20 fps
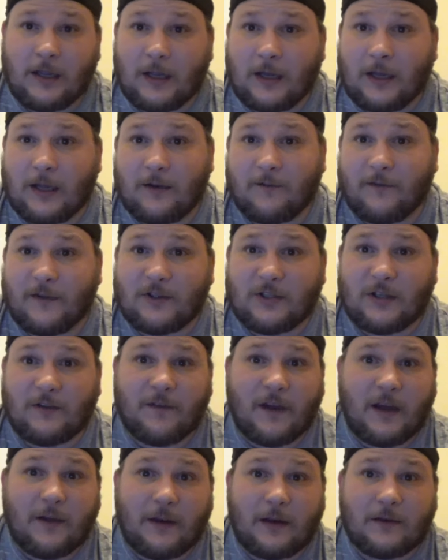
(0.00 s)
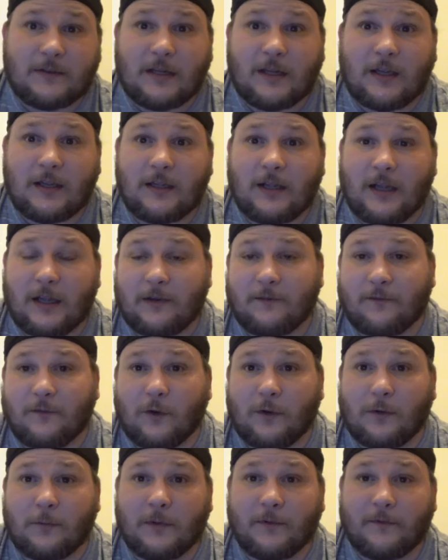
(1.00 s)
and eventually found out I had a
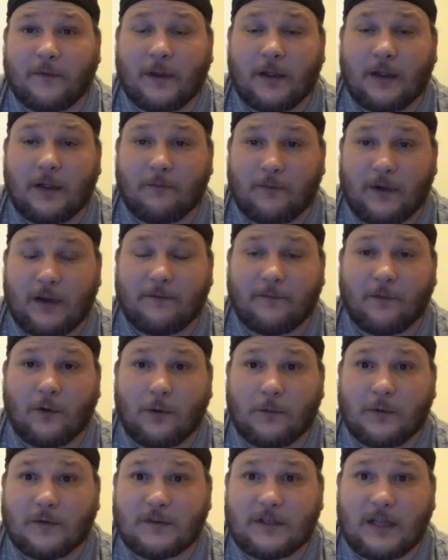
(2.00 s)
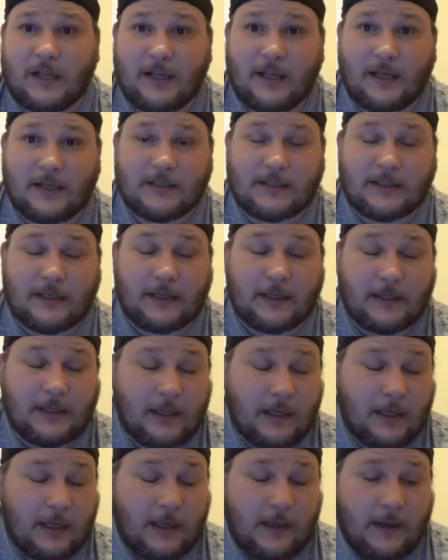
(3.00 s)
form of a uh, rare form of skin cancer.
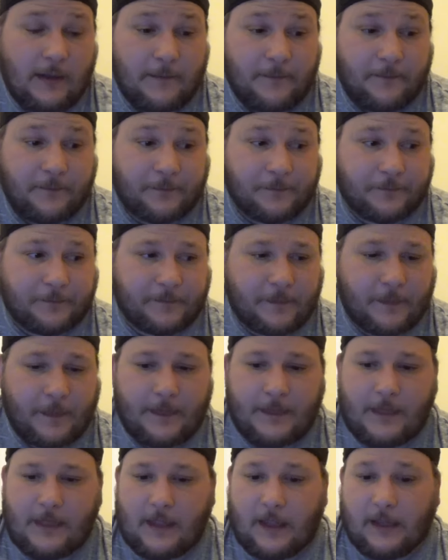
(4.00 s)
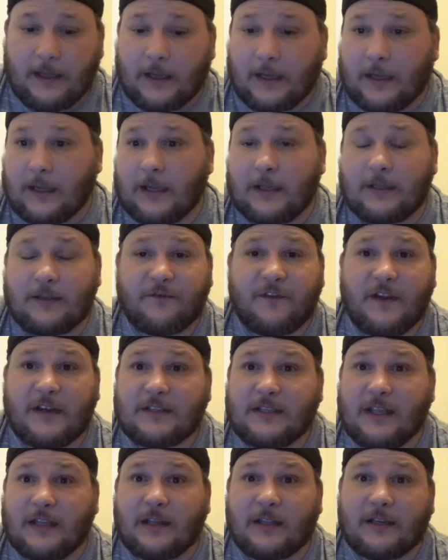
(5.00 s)
Uh, the
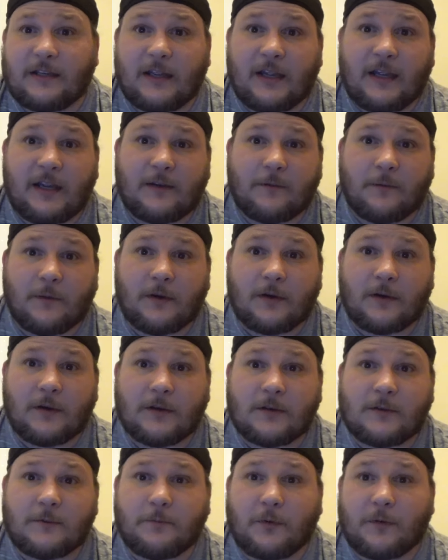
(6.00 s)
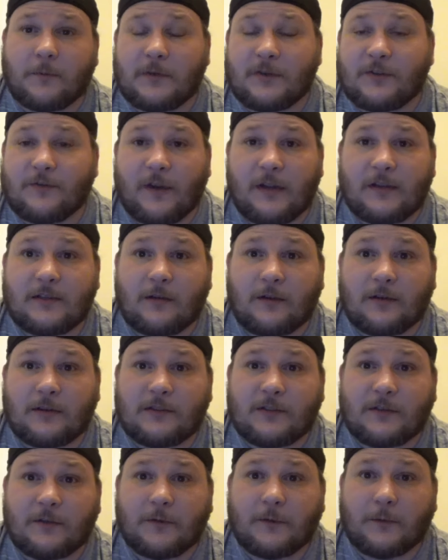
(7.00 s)
first thing they did was put me straight on
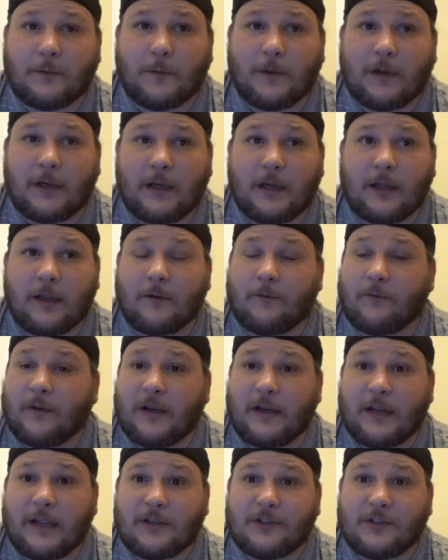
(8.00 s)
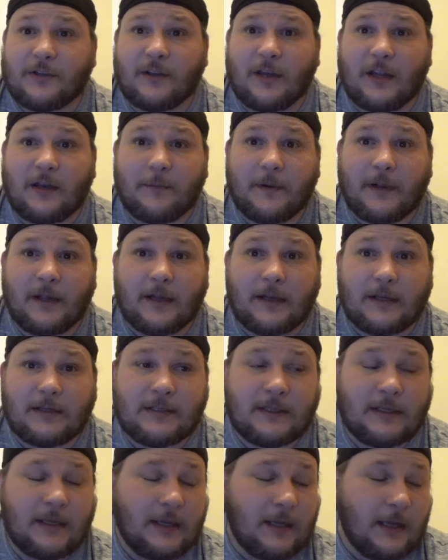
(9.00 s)
to uh, radiation therapy,
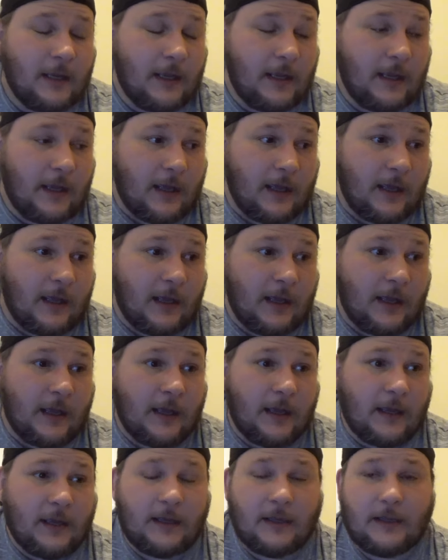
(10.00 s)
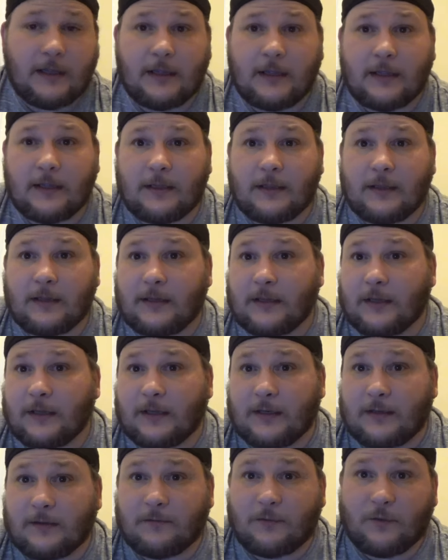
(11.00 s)
guys. Uh, they
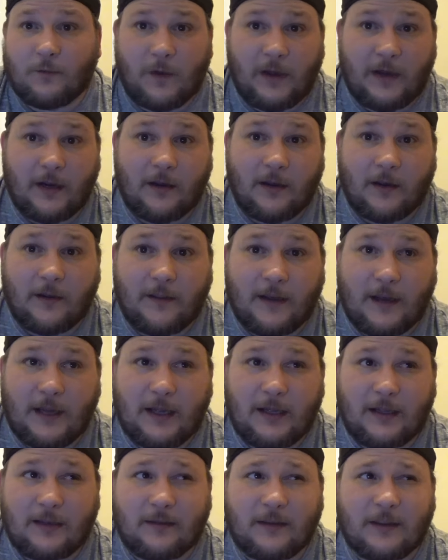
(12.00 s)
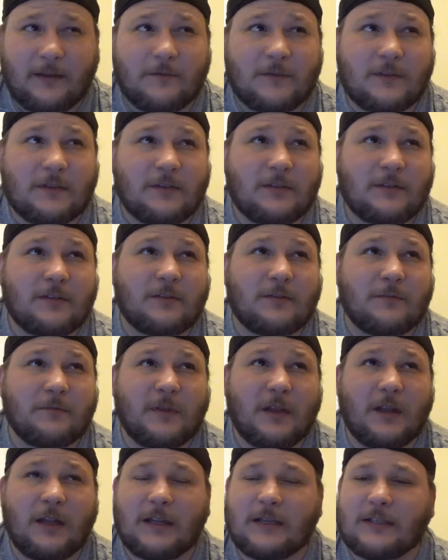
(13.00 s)
did quite a lot of that. I think it was
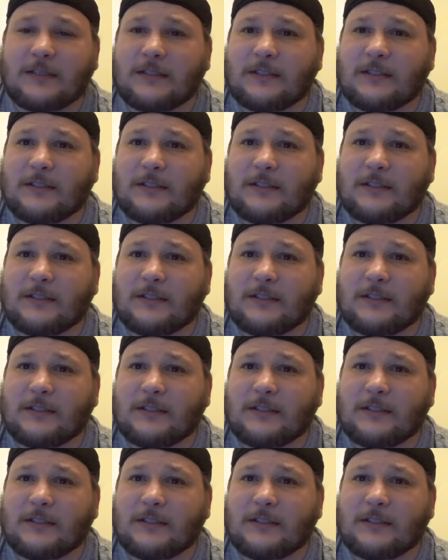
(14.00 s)
something like